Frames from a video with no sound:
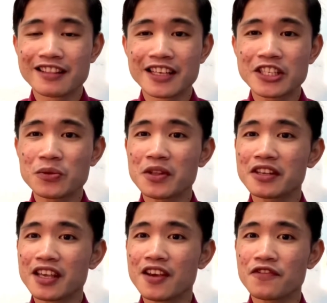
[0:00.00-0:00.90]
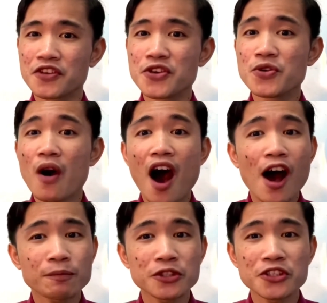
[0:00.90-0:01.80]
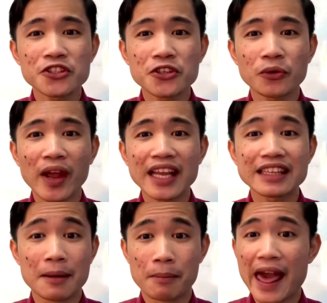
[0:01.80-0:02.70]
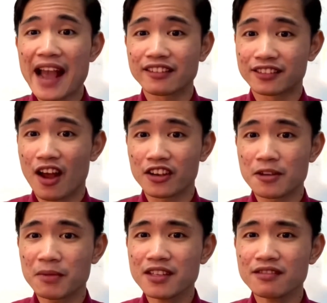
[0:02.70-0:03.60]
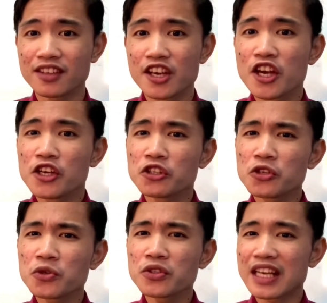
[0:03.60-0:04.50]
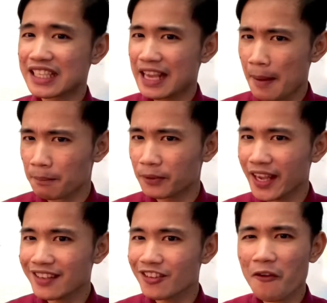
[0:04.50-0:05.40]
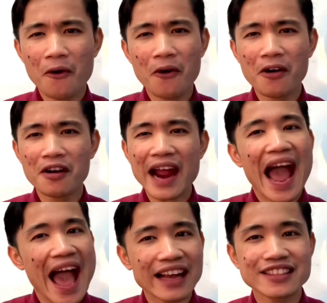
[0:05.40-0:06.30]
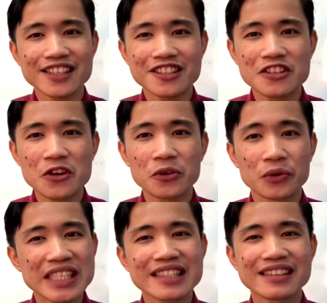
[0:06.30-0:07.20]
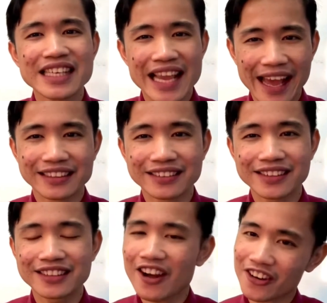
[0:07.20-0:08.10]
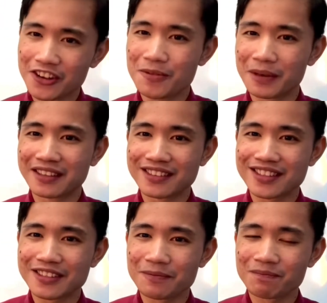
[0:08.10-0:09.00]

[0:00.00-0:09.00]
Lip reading: This will give you options to create a blank document, choose a template, or access your recently edited documents.